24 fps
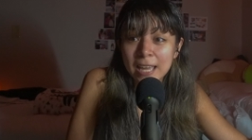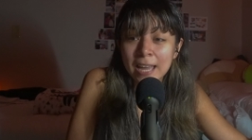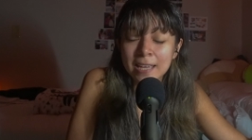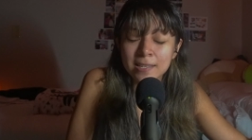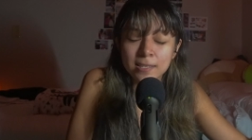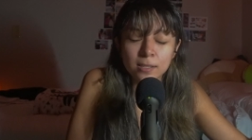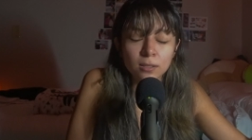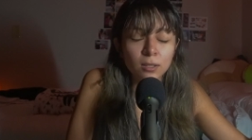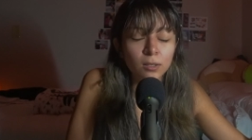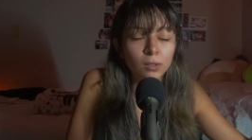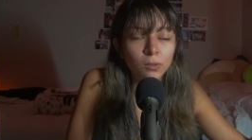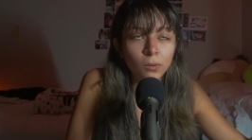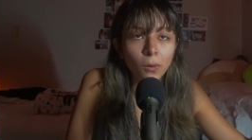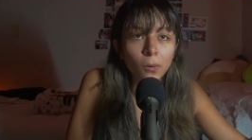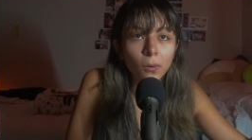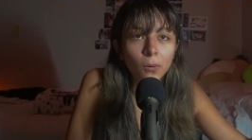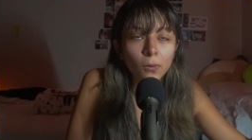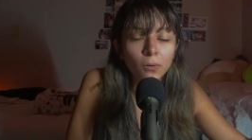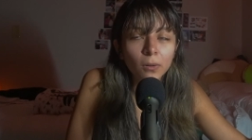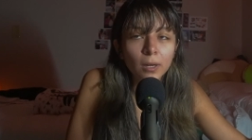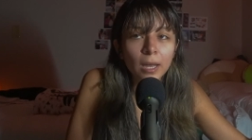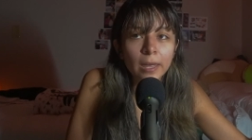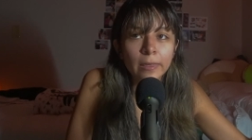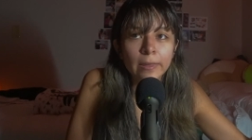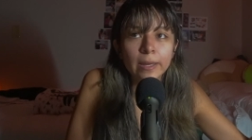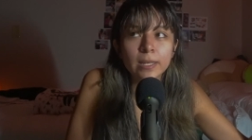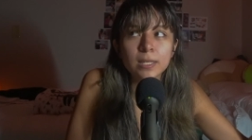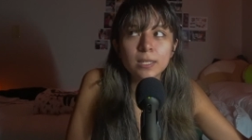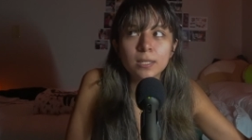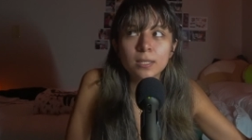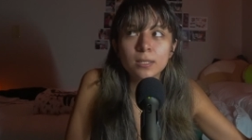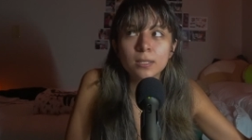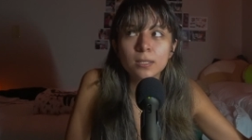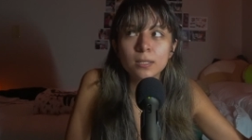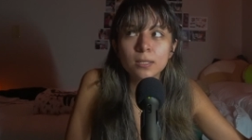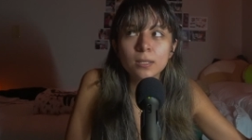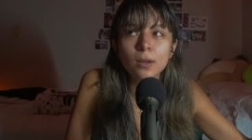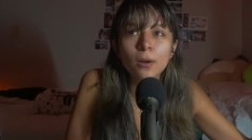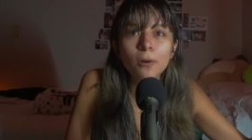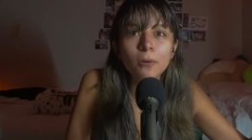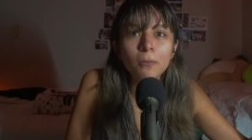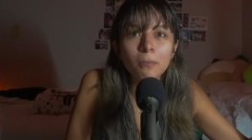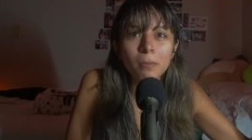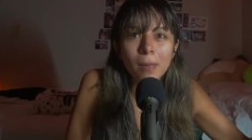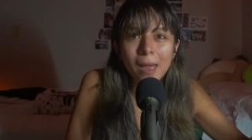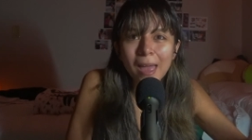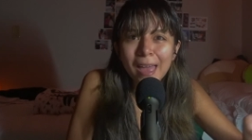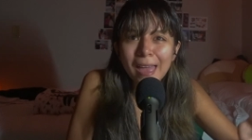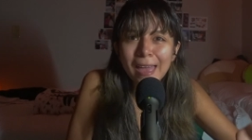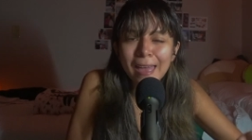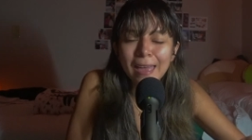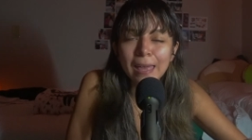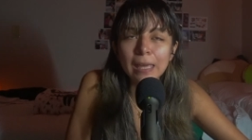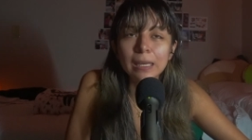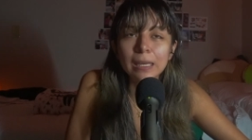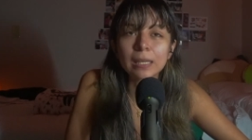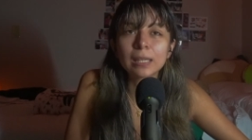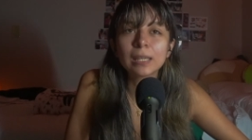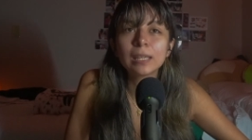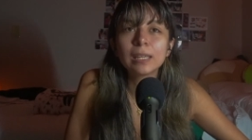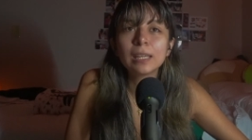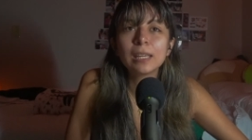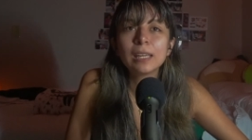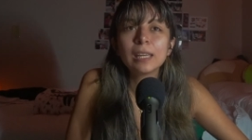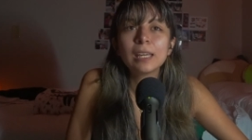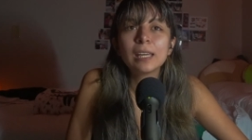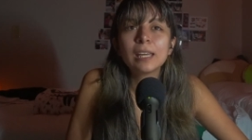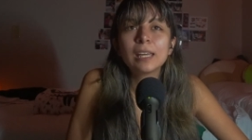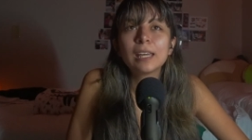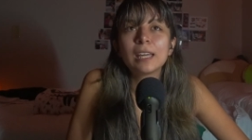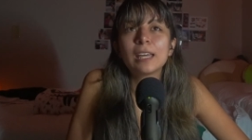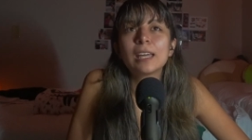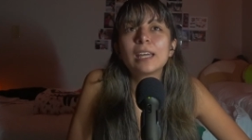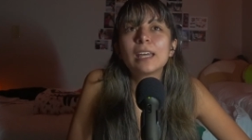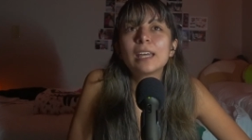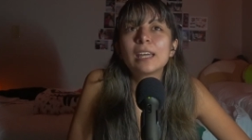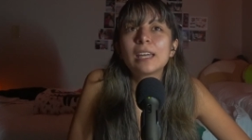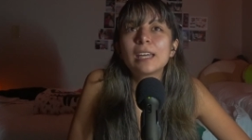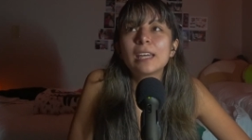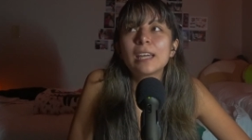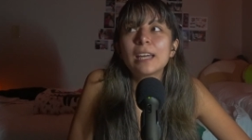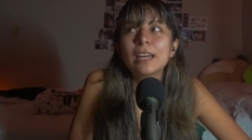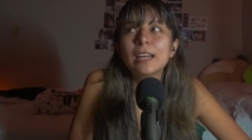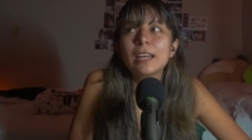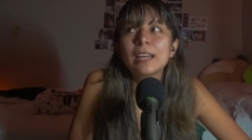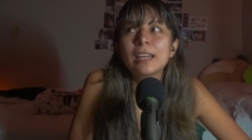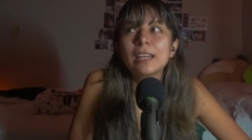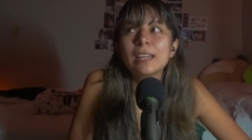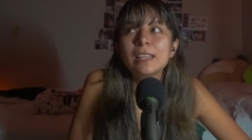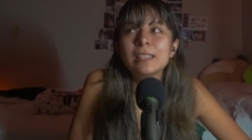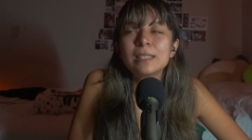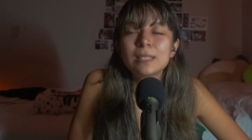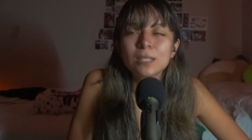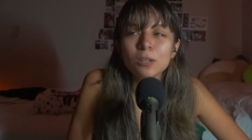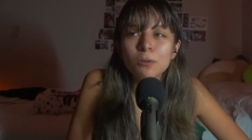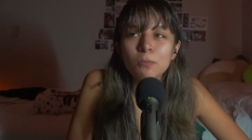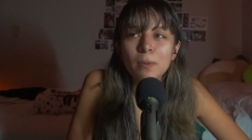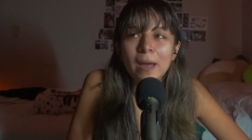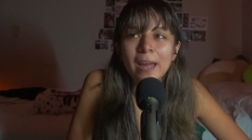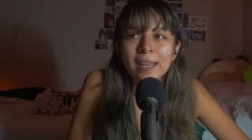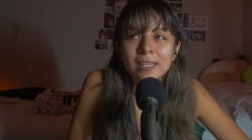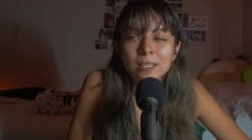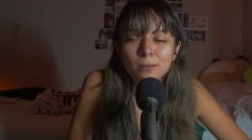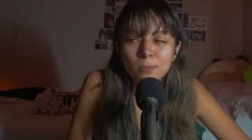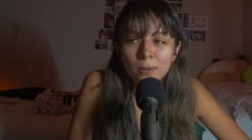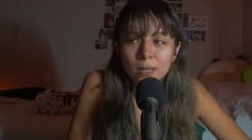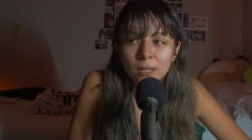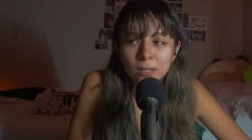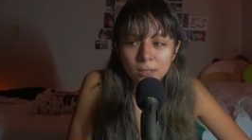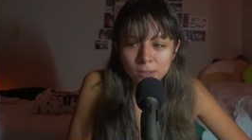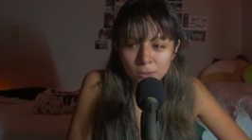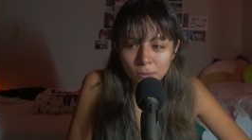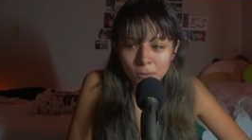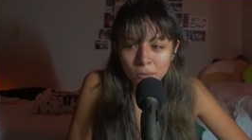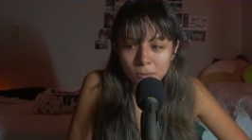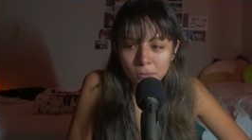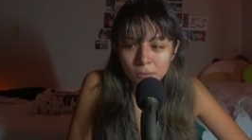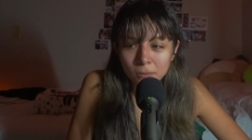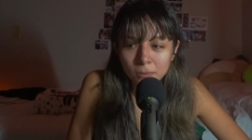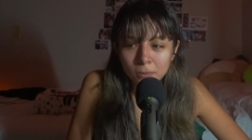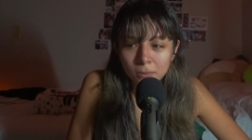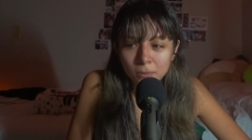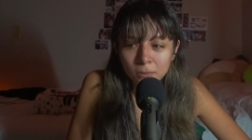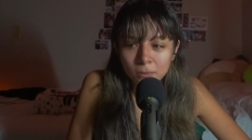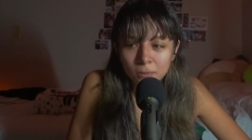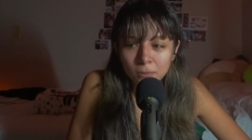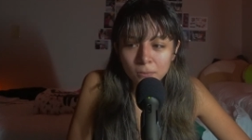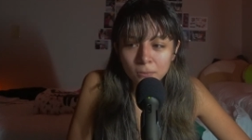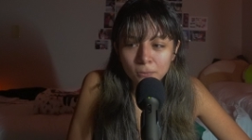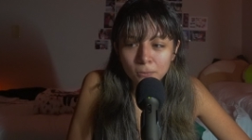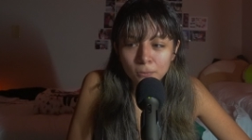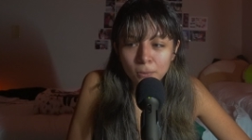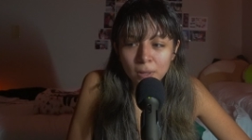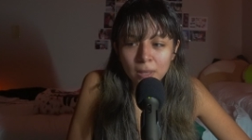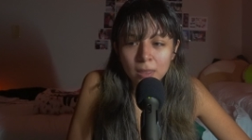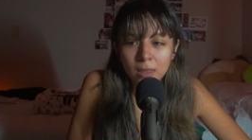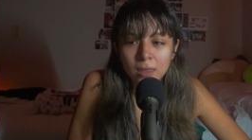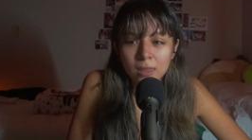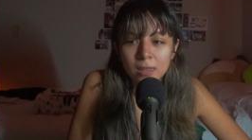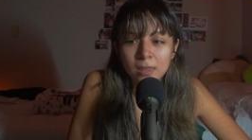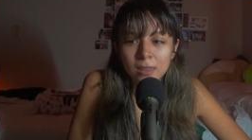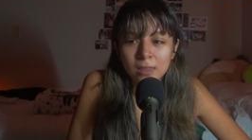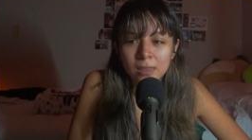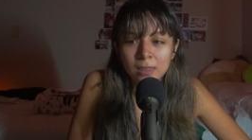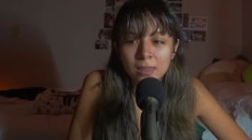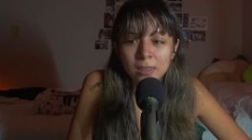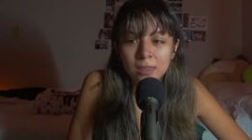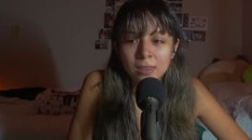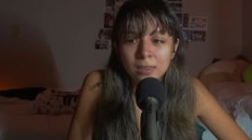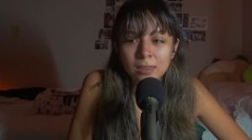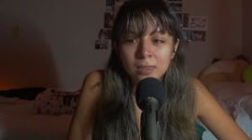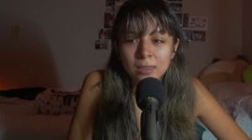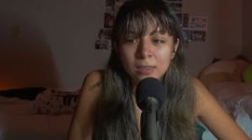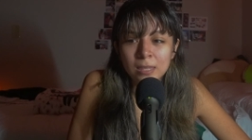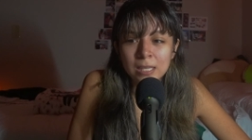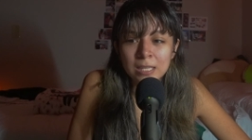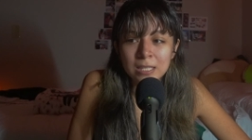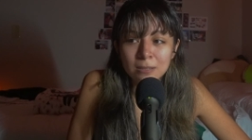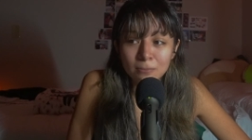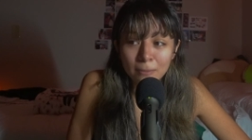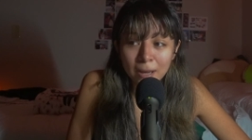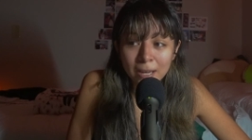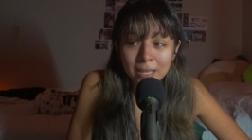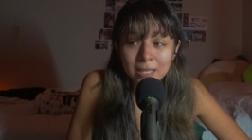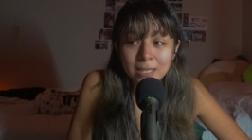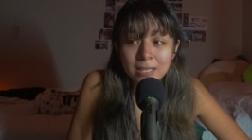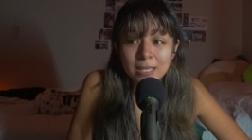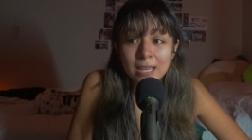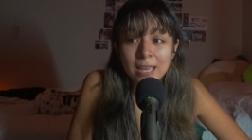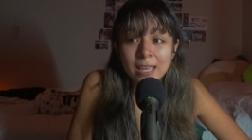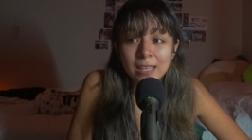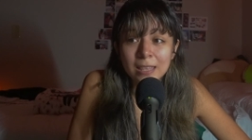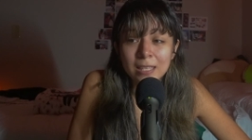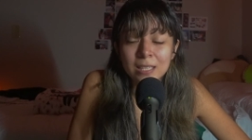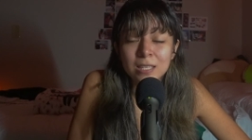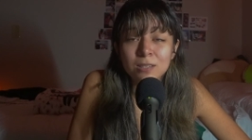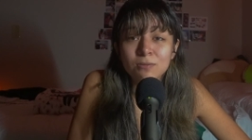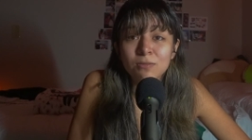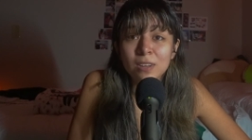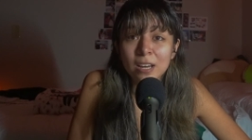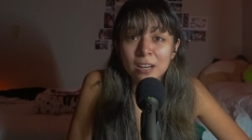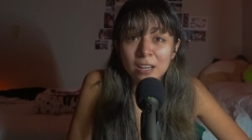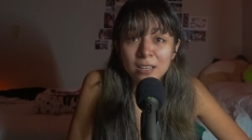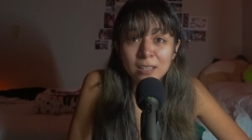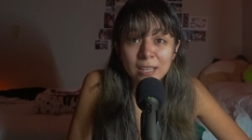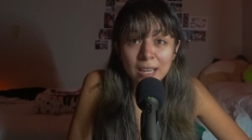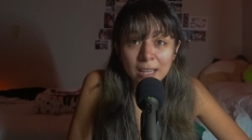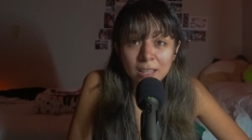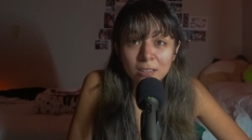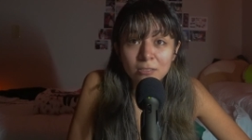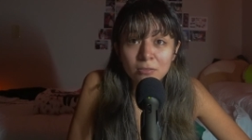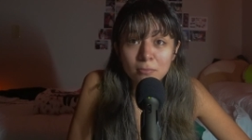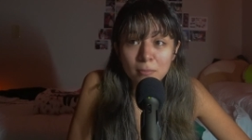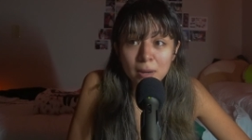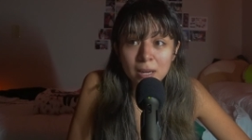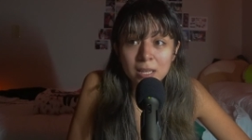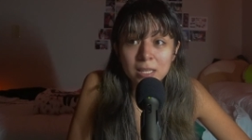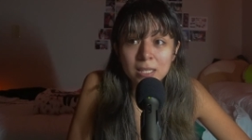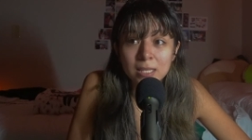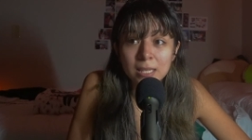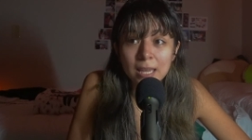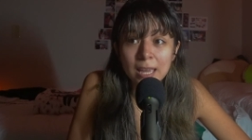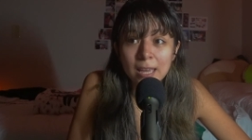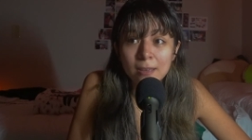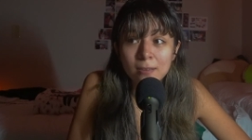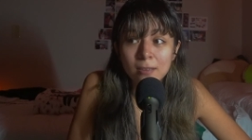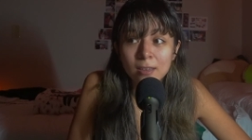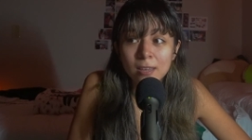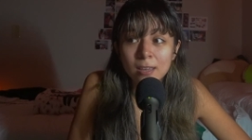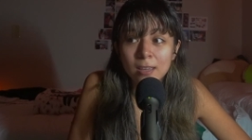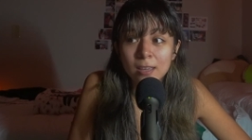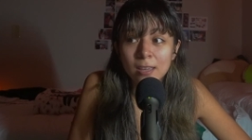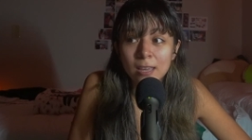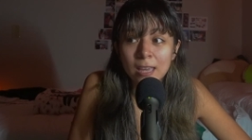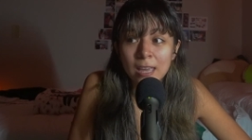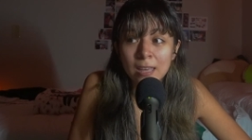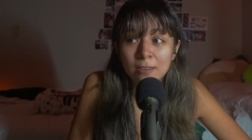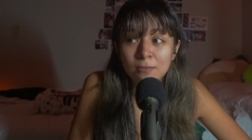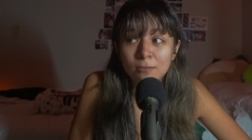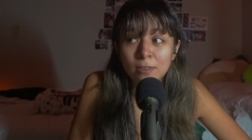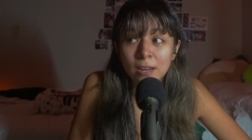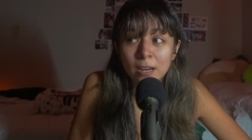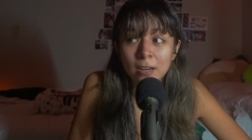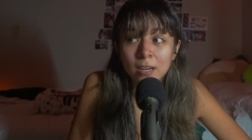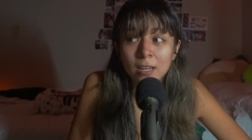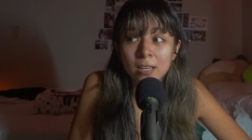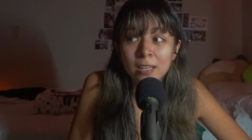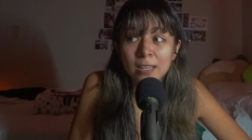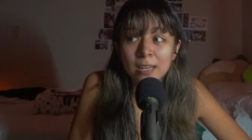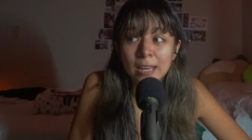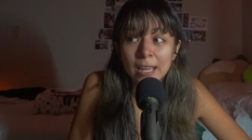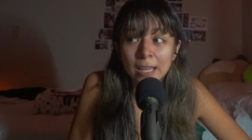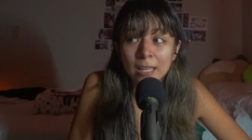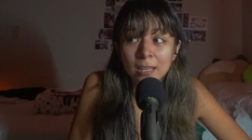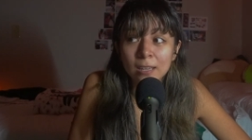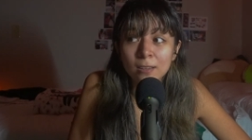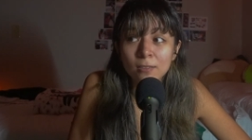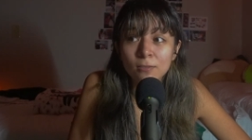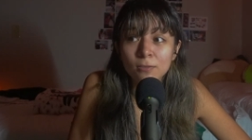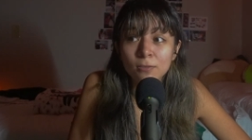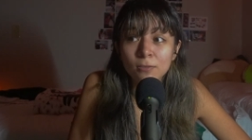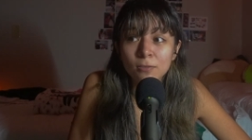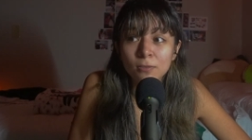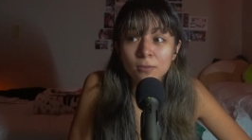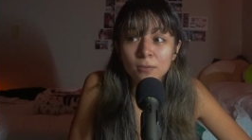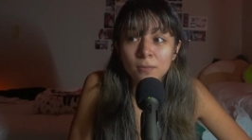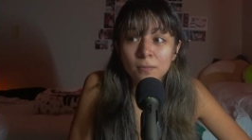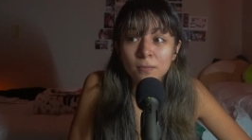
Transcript: as an adult, and that's so bad. It's so bad to be an adult with this mindset, this very negative mindset and very negative